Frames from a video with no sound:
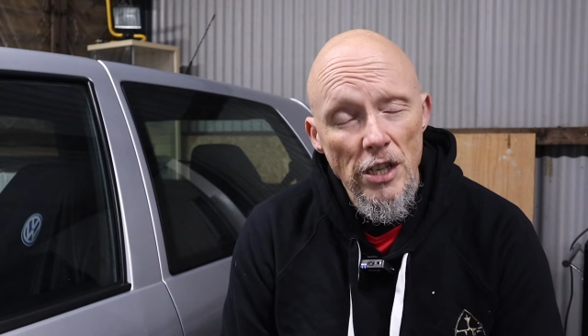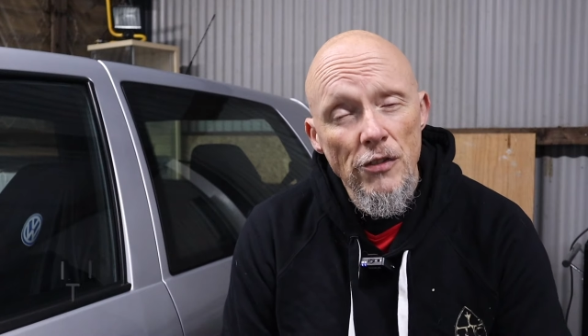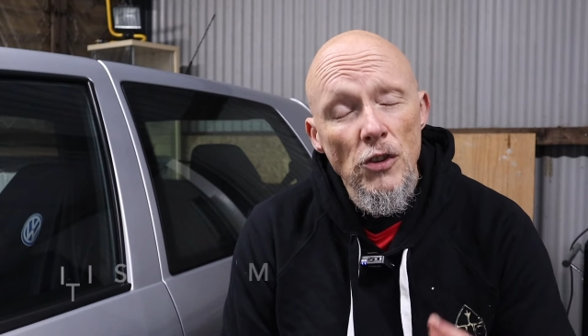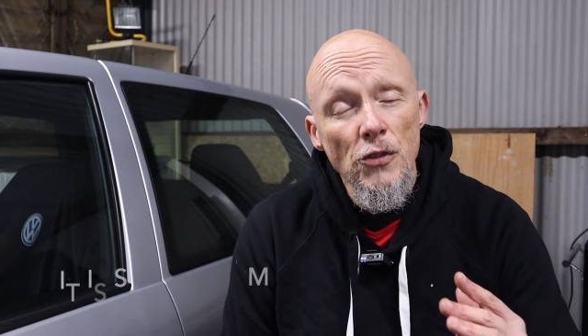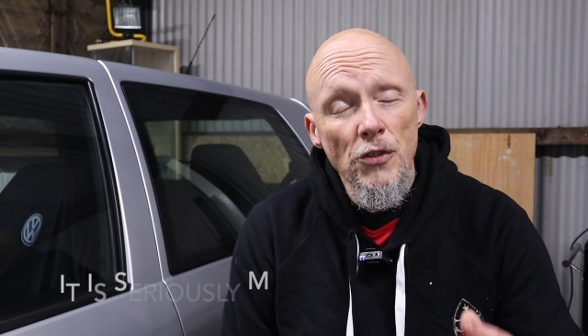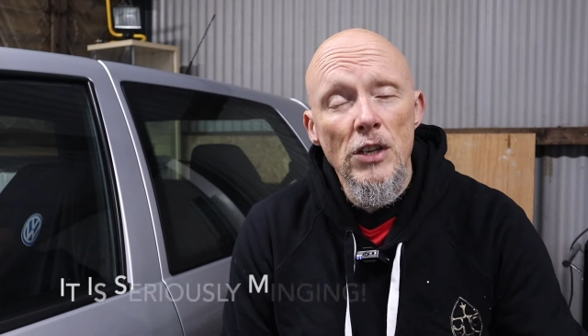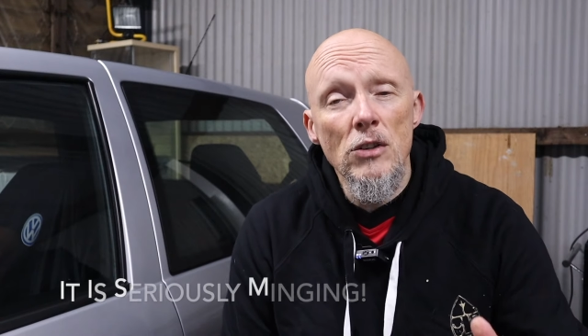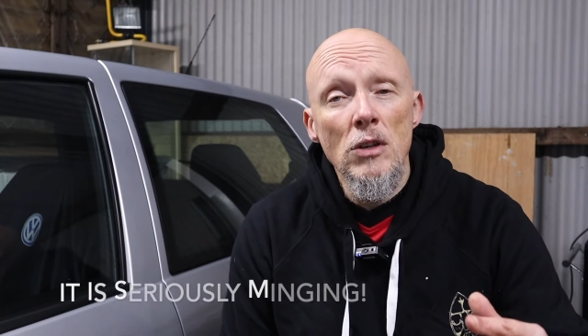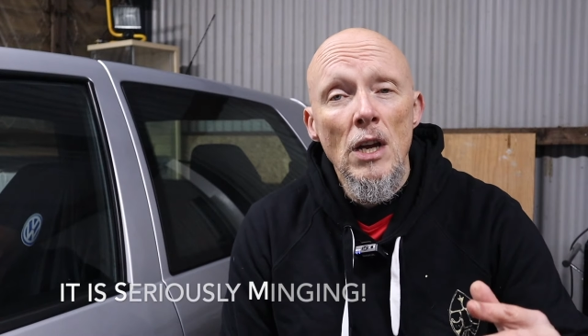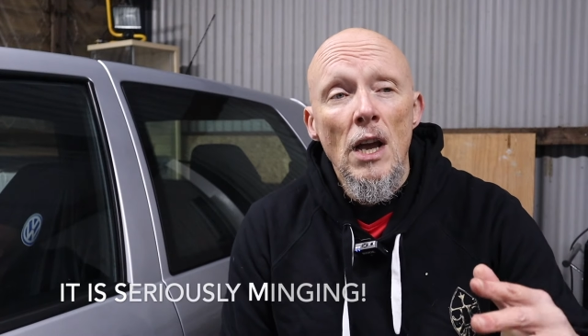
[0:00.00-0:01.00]
And if you
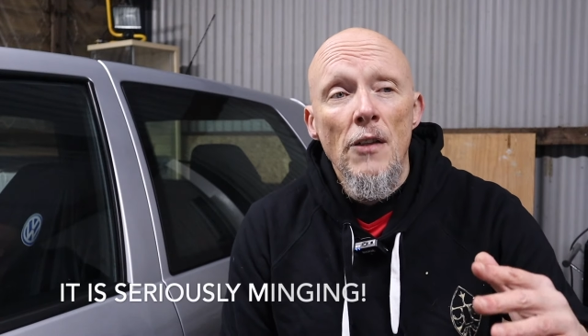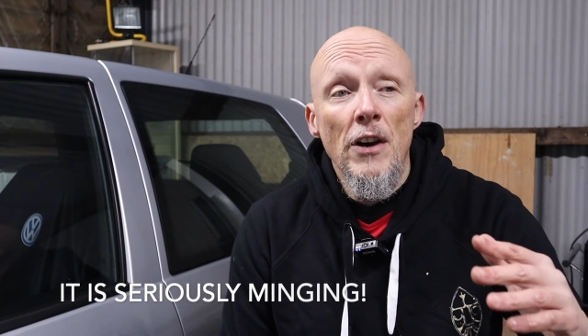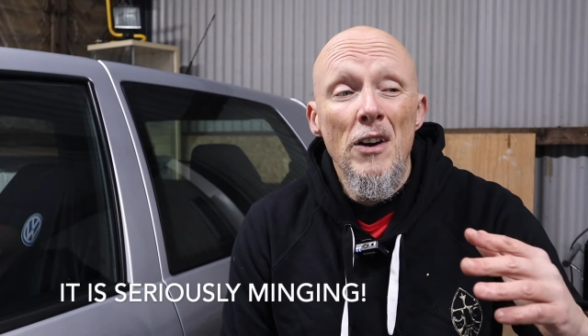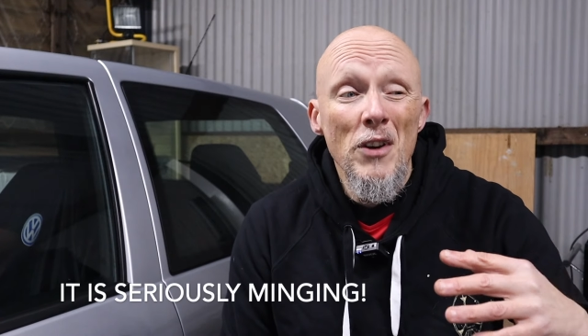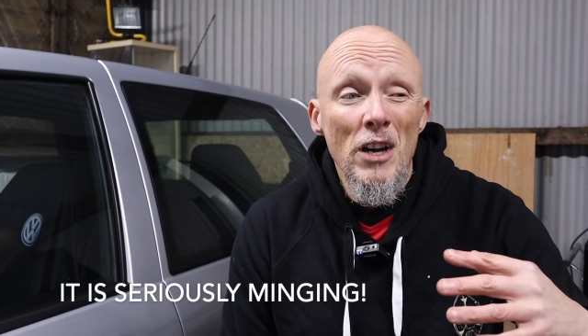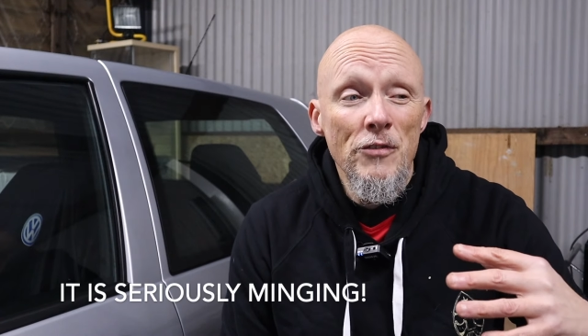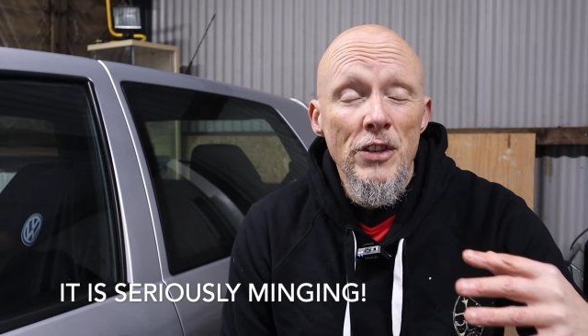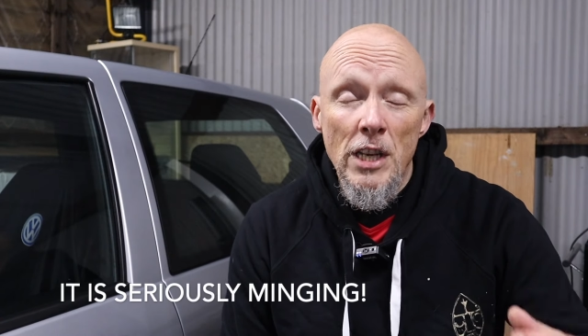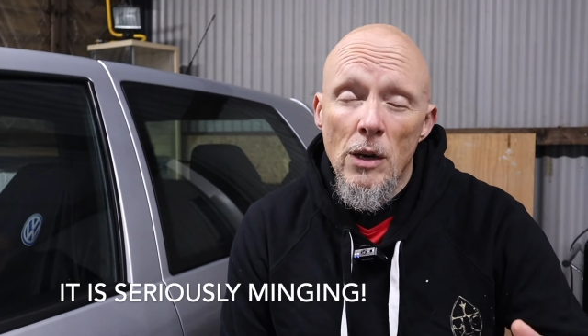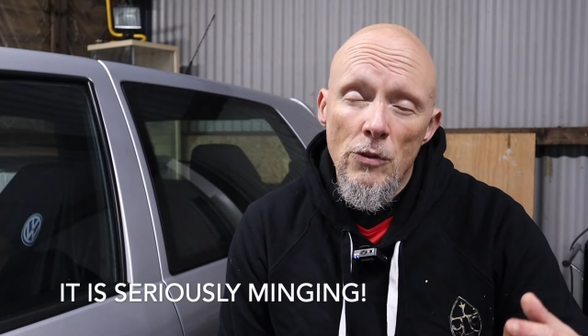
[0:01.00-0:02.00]
feel that a
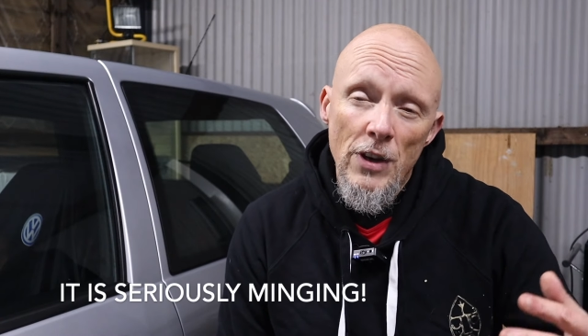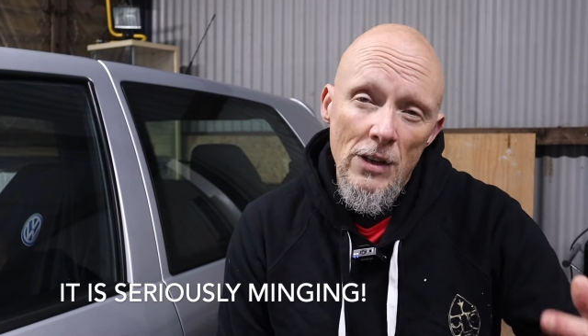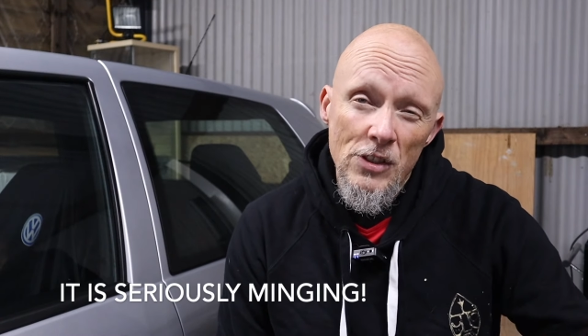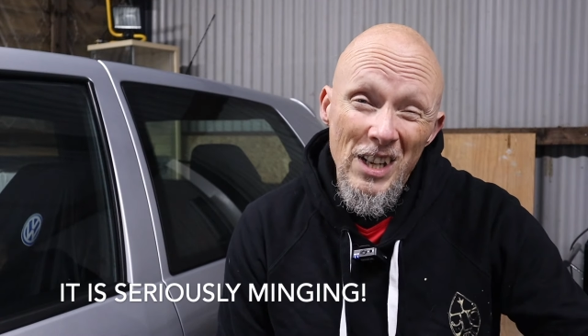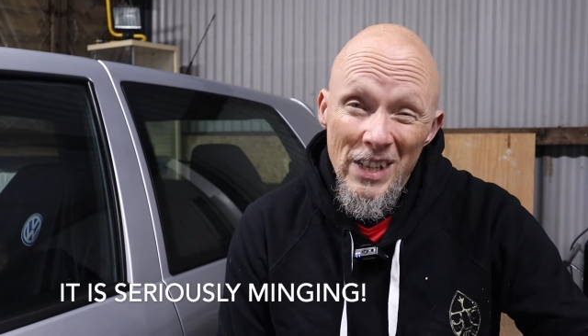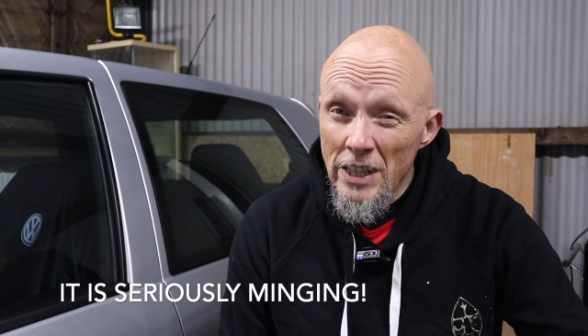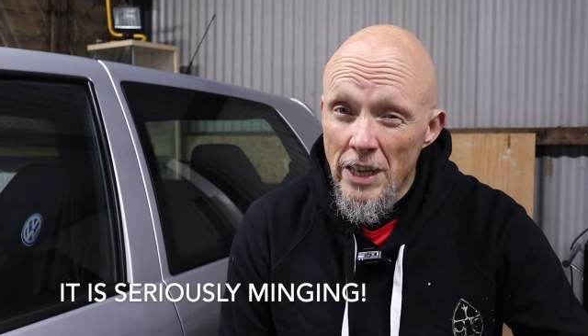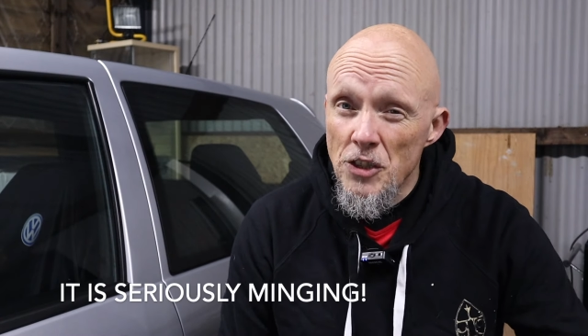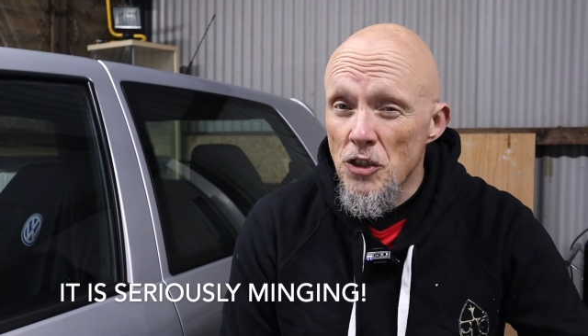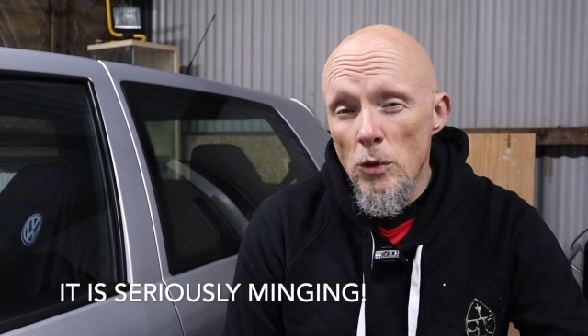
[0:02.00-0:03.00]
video of how to clean an
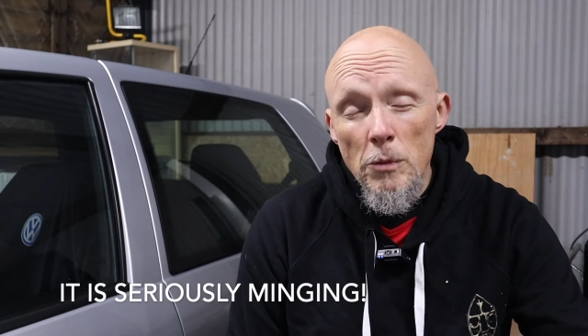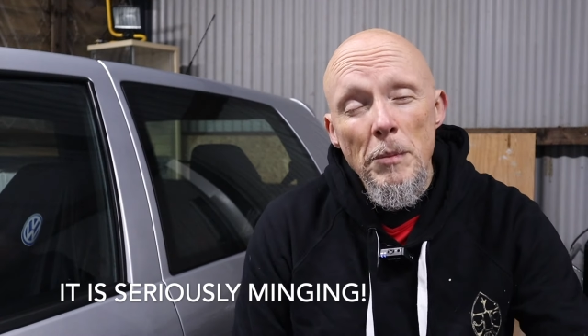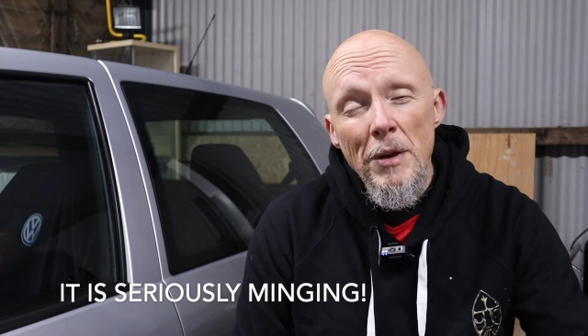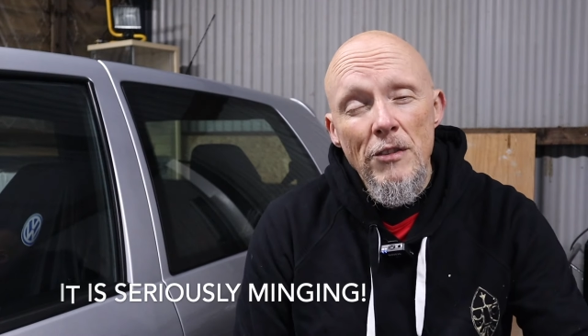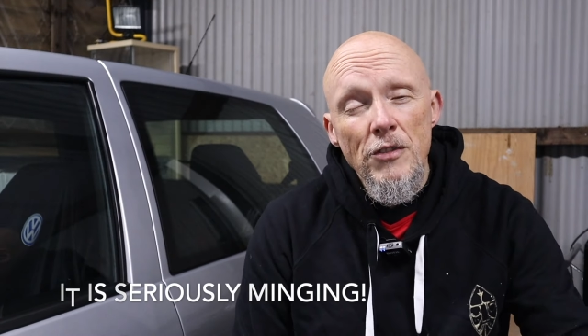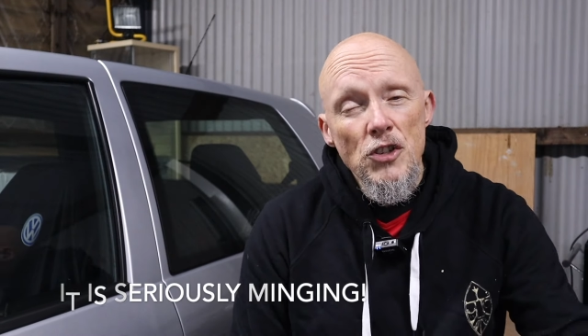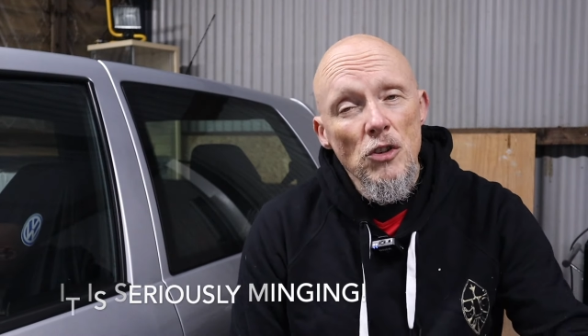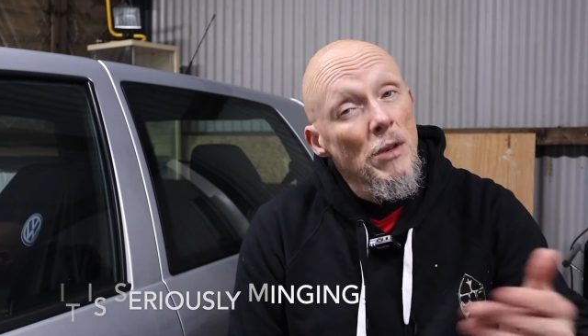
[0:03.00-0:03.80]
engine would be beneficial,